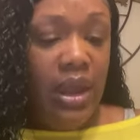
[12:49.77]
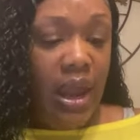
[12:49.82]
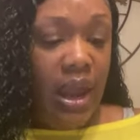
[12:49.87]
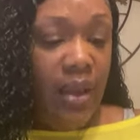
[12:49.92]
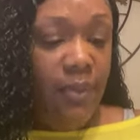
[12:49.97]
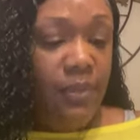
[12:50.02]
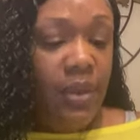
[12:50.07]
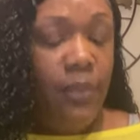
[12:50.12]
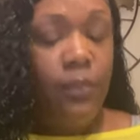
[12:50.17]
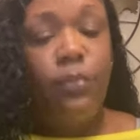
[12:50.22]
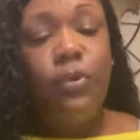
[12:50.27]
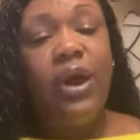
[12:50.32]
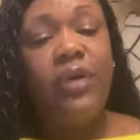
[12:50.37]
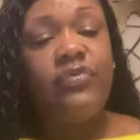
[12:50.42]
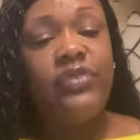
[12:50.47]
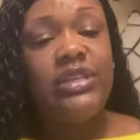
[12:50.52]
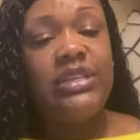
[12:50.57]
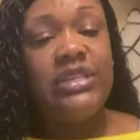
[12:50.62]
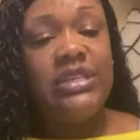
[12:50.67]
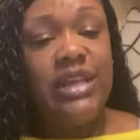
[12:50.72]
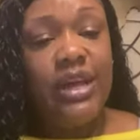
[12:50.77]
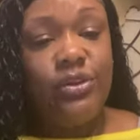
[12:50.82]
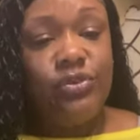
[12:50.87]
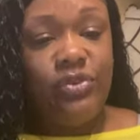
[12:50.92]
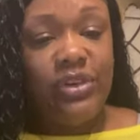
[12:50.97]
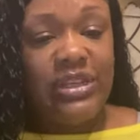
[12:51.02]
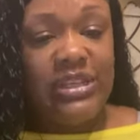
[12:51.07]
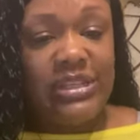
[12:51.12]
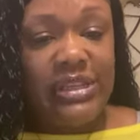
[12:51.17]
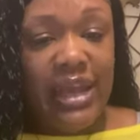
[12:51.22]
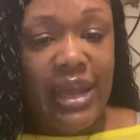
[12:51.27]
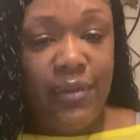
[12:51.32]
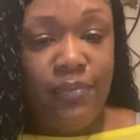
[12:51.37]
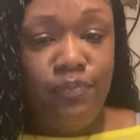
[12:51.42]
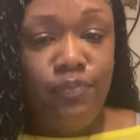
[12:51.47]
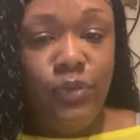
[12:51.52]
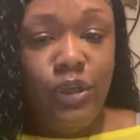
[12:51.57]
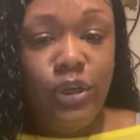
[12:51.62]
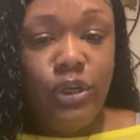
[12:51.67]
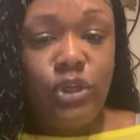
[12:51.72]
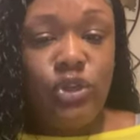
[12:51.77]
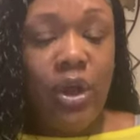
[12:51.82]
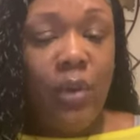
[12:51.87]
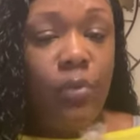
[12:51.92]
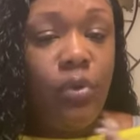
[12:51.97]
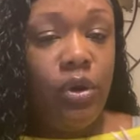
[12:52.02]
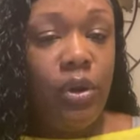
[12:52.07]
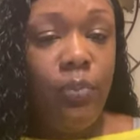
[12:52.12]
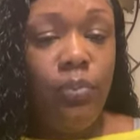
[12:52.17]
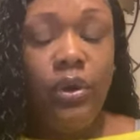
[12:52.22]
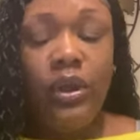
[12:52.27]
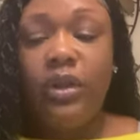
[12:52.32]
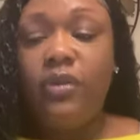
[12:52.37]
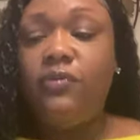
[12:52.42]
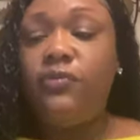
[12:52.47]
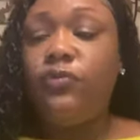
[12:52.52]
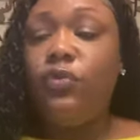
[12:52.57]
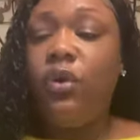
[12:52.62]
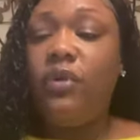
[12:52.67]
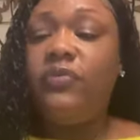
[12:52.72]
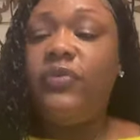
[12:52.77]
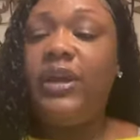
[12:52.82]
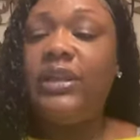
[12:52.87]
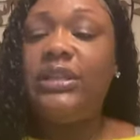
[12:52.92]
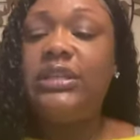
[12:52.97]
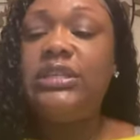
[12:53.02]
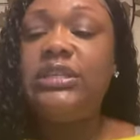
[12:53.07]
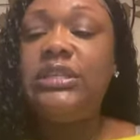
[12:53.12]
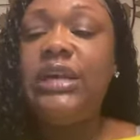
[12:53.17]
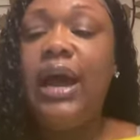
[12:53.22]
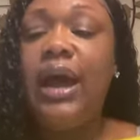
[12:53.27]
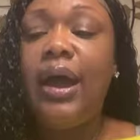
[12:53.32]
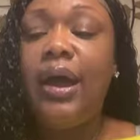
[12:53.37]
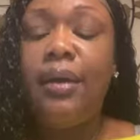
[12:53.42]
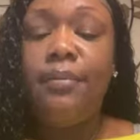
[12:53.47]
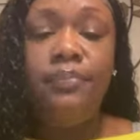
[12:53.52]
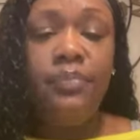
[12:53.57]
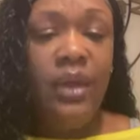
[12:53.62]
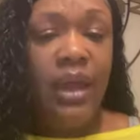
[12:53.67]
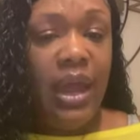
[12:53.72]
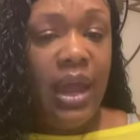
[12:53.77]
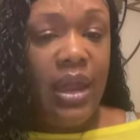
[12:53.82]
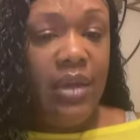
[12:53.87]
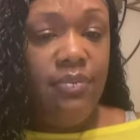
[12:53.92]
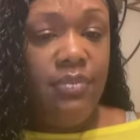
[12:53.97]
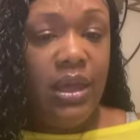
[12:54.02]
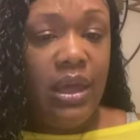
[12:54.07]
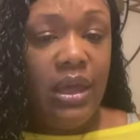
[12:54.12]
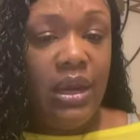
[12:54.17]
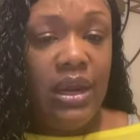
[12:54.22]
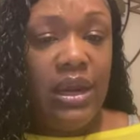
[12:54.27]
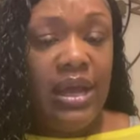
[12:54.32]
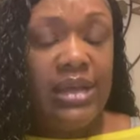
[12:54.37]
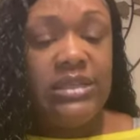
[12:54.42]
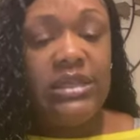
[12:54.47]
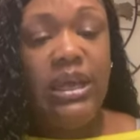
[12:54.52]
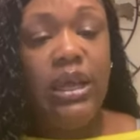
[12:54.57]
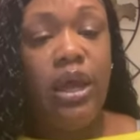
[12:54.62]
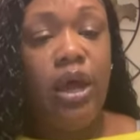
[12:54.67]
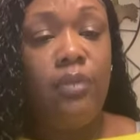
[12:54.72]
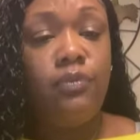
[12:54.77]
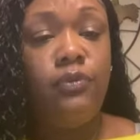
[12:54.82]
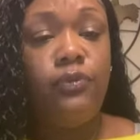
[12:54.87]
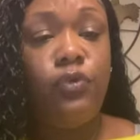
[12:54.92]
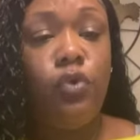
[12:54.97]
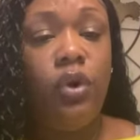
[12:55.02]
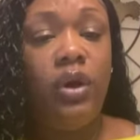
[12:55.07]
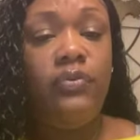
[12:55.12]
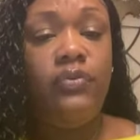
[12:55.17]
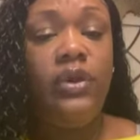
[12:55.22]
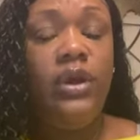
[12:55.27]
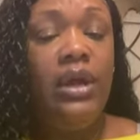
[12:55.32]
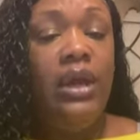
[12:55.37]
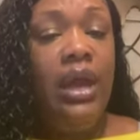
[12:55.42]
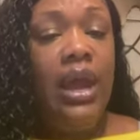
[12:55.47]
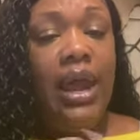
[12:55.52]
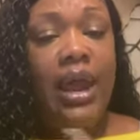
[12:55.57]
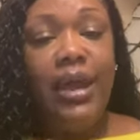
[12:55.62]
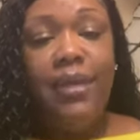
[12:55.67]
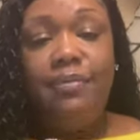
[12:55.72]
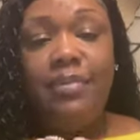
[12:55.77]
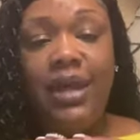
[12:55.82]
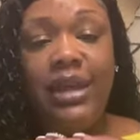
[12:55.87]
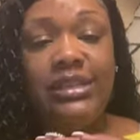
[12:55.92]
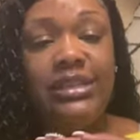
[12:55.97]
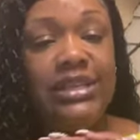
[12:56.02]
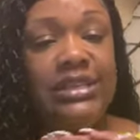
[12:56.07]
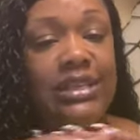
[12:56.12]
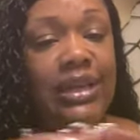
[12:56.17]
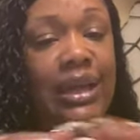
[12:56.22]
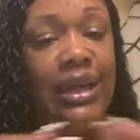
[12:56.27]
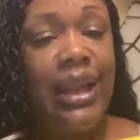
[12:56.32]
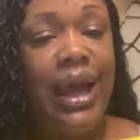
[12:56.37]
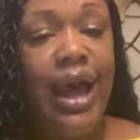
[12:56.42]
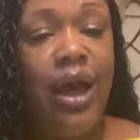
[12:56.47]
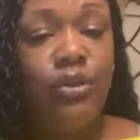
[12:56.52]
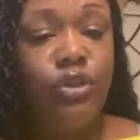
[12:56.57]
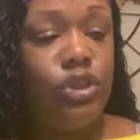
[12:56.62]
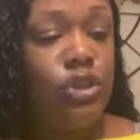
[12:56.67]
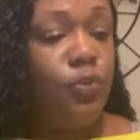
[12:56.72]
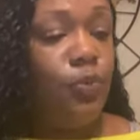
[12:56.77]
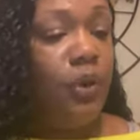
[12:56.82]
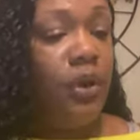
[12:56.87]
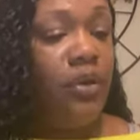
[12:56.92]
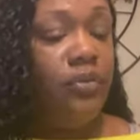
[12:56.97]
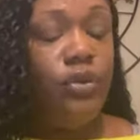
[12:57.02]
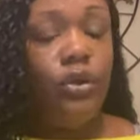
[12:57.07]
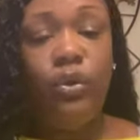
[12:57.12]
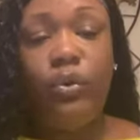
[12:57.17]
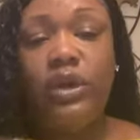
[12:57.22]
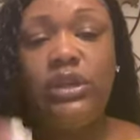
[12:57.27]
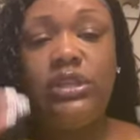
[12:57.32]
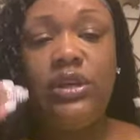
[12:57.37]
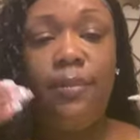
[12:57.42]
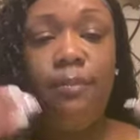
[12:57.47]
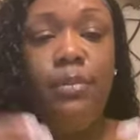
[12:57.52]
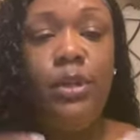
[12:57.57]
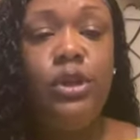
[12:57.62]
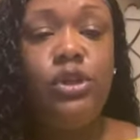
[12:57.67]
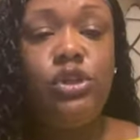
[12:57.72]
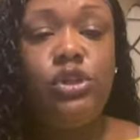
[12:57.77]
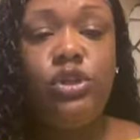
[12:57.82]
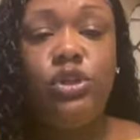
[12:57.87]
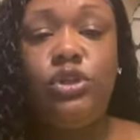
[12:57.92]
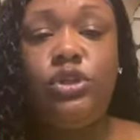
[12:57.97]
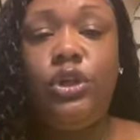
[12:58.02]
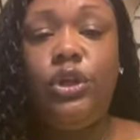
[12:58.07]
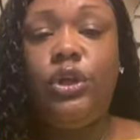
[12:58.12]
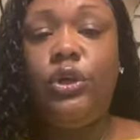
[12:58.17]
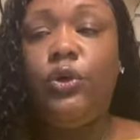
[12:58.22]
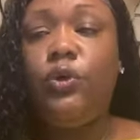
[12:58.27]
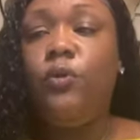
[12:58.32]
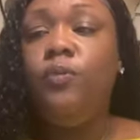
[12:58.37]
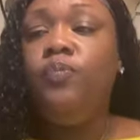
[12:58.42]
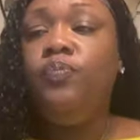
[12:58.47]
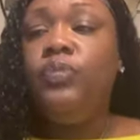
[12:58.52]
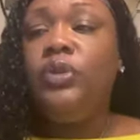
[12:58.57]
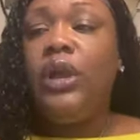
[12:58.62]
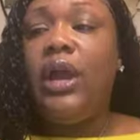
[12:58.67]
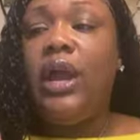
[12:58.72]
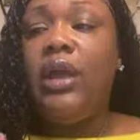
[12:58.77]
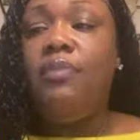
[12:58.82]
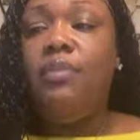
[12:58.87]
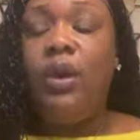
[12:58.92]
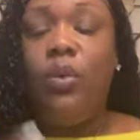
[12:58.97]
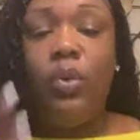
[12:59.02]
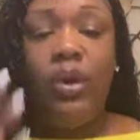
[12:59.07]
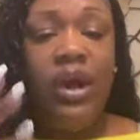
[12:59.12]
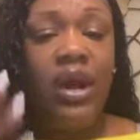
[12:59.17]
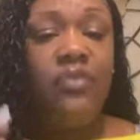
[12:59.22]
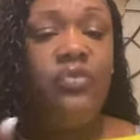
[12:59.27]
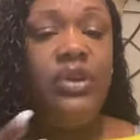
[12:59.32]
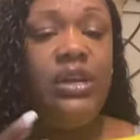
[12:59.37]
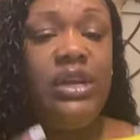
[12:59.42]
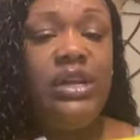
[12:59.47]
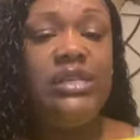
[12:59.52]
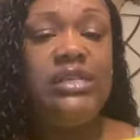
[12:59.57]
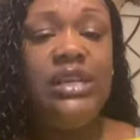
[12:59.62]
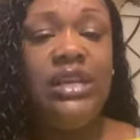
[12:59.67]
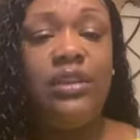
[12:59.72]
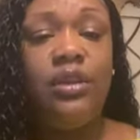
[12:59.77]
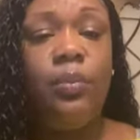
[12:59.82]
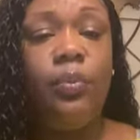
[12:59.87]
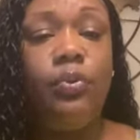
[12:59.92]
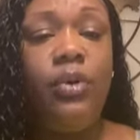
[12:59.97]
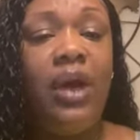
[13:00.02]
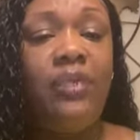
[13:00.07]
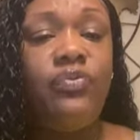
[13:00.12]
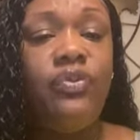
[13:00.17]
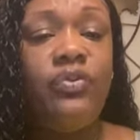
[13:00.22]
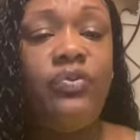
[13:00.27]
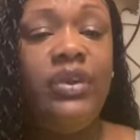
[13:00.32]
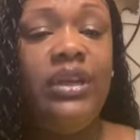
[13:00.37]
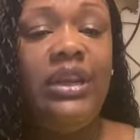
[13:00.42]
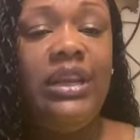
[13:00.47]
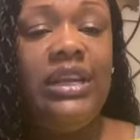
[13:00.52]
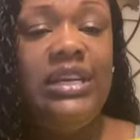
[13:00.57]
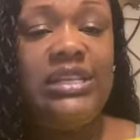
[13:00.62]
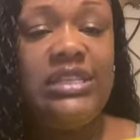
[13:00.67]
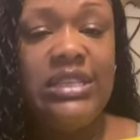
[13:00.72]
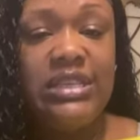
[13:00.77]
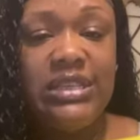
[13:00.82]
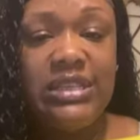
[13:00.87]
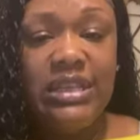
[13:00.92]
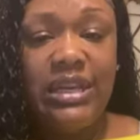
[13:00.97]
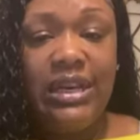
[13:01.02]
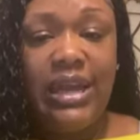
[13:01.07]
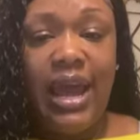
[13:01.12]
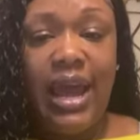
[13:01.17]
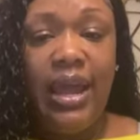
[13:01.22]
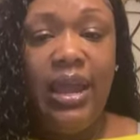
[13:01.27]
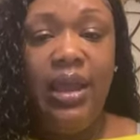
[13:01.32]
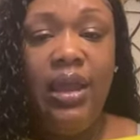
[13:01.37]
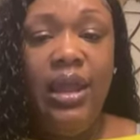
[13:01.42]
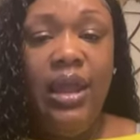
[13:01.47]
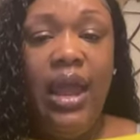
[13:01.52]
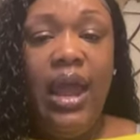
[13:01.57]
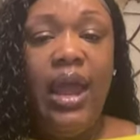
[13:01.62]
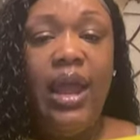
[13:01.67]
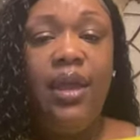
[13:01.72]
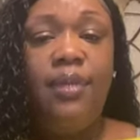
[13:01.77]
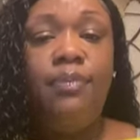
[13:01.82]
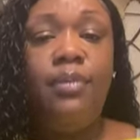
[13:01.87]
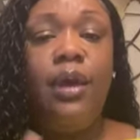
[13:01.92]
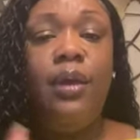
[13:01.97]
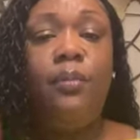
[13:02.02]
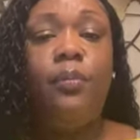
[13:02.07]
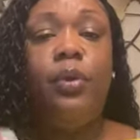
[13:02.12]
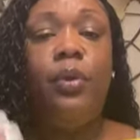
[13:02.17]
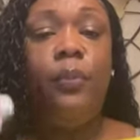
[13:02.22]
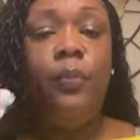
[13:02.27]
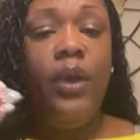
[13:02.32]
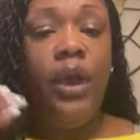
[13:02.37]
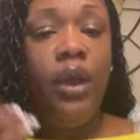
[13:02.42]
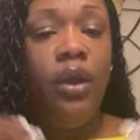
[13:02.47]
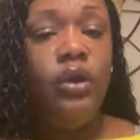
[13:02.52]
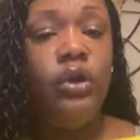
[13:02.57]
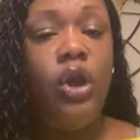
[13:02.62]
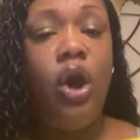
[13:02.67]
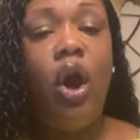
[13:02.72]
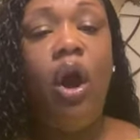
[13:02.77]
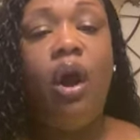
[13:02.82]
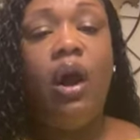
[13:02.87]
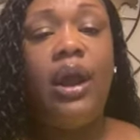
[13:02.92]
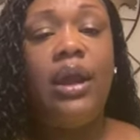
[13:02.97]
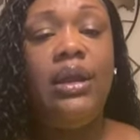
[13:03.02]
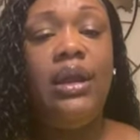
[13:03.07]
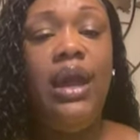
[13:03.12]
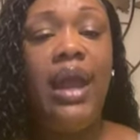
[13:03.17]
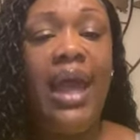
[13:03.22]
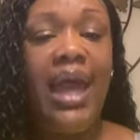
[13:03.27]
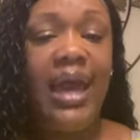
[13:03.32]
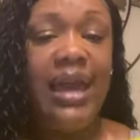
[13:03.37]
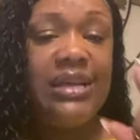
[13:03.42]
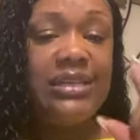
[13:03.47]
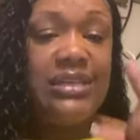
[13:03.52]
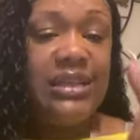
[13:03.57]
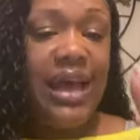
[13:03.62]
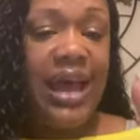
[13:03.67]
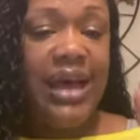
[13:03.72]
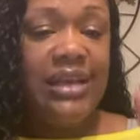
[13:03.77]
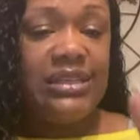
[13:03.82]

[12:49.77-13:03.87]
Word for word: Amen. Prophet Cedric Stanton. So I'm going to bring him forth at this time. Amen. And as he comes forth, Amen. Just allow the Spirit of the Lord to minister to you. Amen. Whatever it is that the prophet releases tonight. Amen. Prepare your heart. Ask God